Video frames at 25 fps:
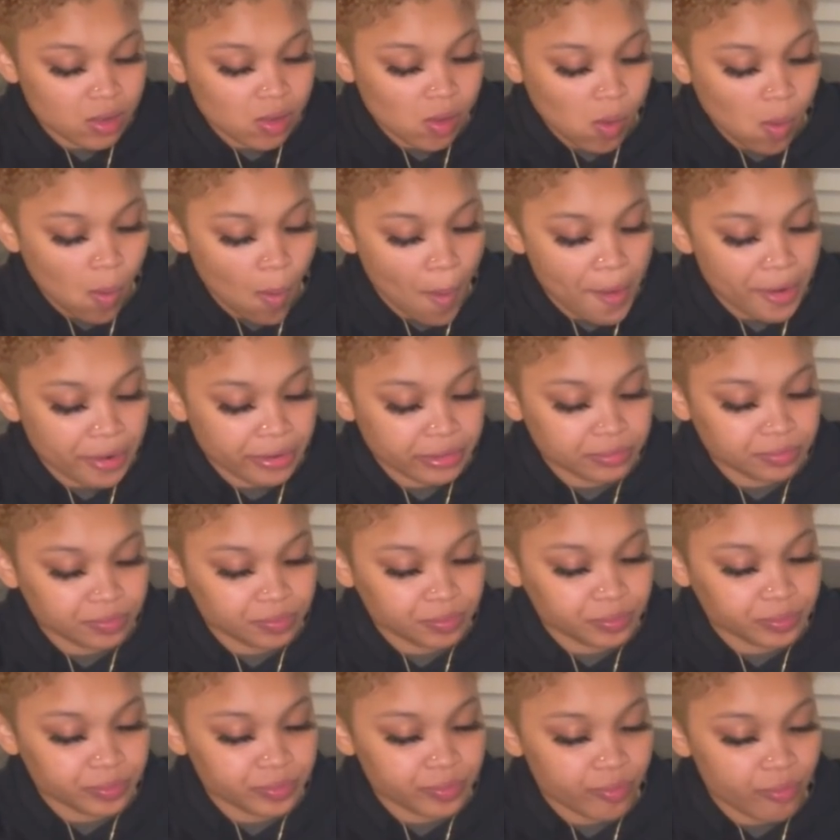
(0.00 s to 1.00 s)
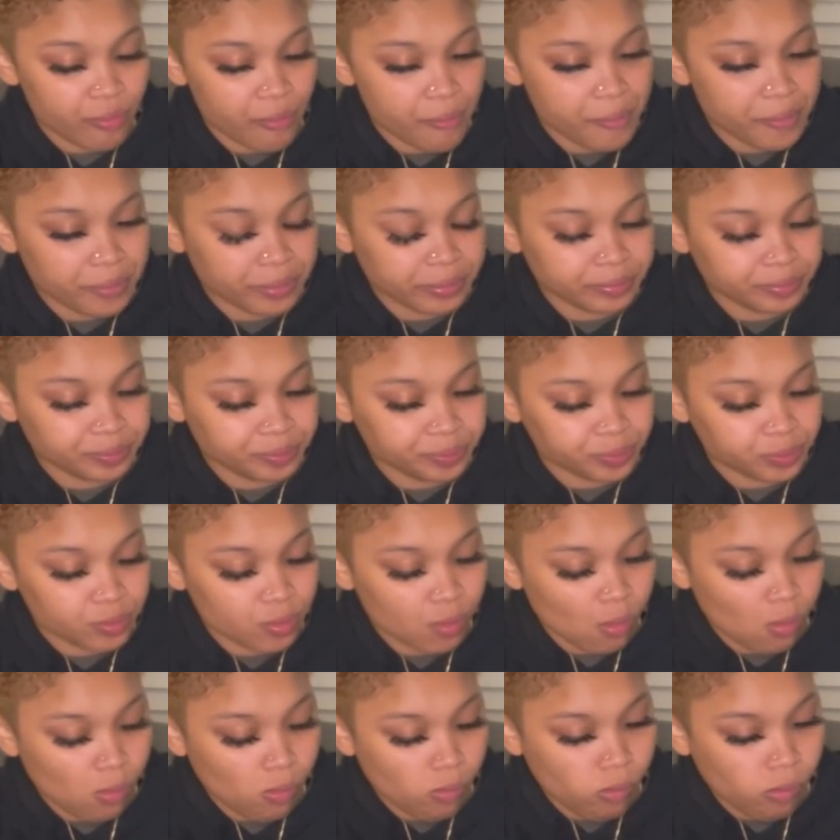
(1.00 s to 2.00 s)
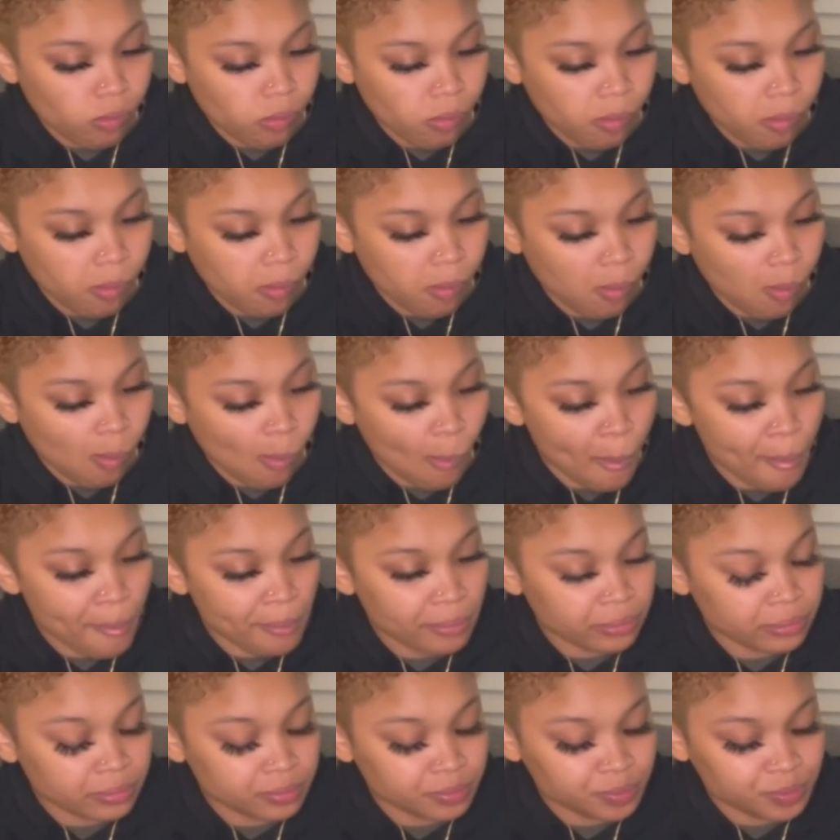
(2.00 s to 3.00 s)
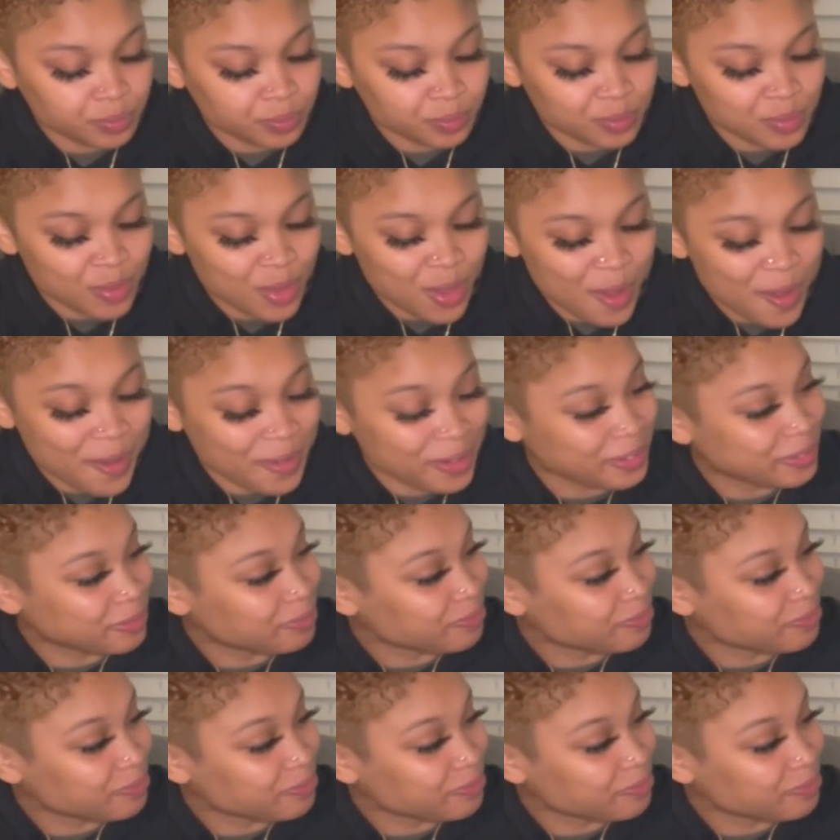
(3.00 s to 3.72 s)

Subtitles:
No words are spoken by the person on screen.